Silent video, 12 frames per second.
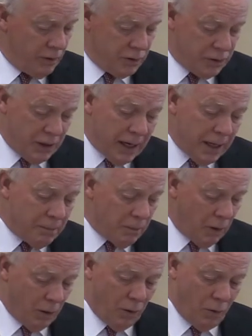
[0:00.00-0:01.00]
the
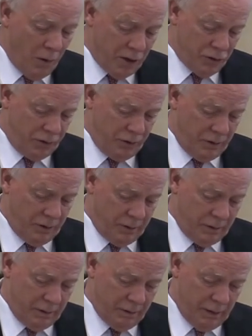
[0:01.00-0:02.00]
same
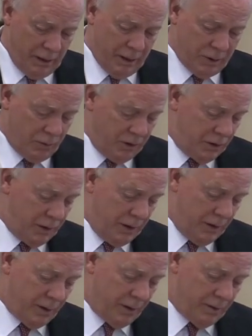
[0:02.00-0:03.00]
question as we see
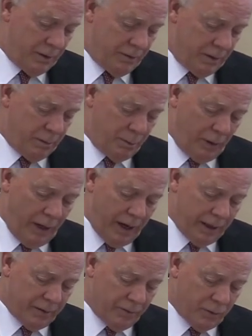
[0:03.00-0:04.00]
there
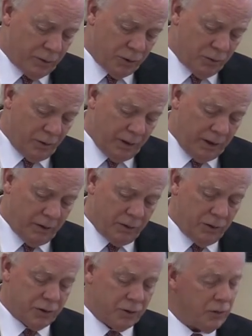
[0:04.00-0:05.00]
implied in verse 20. Are
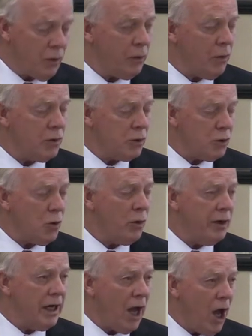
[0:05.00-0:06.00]
you stir-
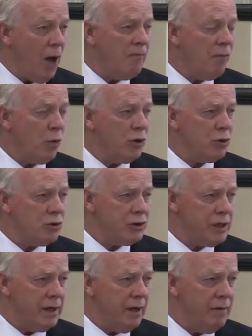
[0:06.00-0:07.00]
storing up for
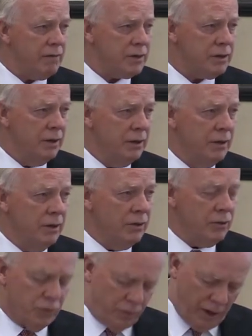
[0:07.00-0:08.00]
yourselves
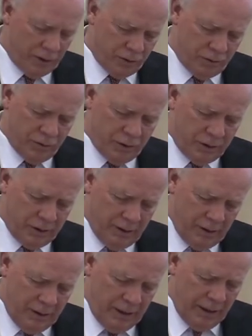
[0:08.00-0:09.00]
treasures
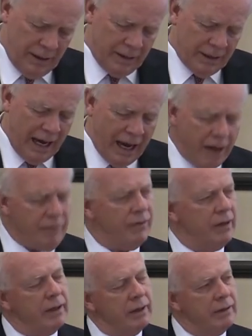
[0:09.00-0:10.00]
in
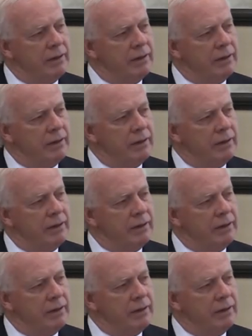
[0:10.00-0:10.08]
heaven?